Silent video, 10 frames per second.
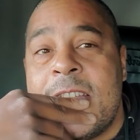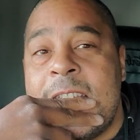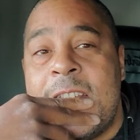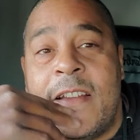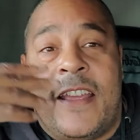
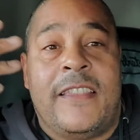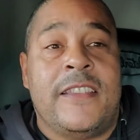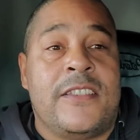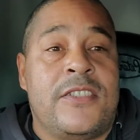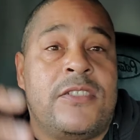you know, had
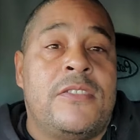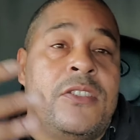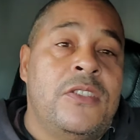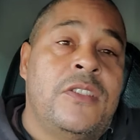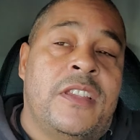
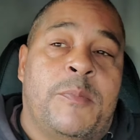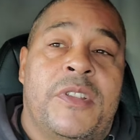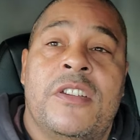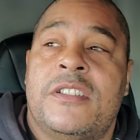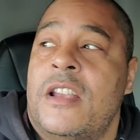been
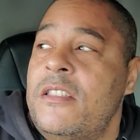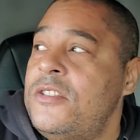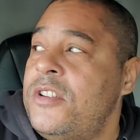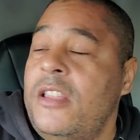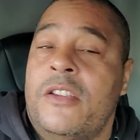hooked onto
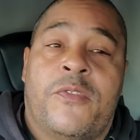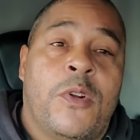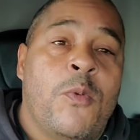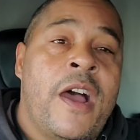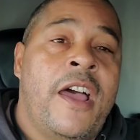this trailer for
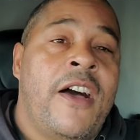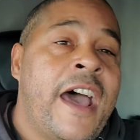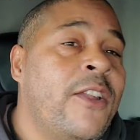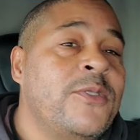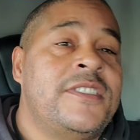a while.
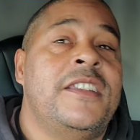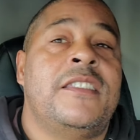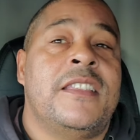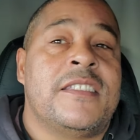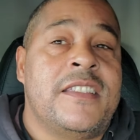I don't see
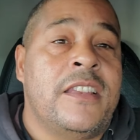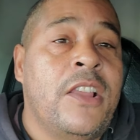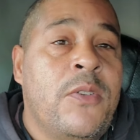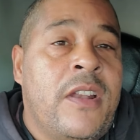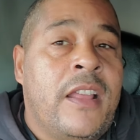anything that's getting
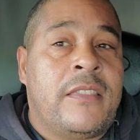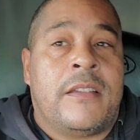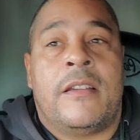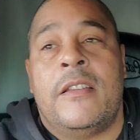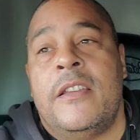loaded out
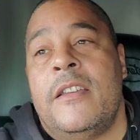there.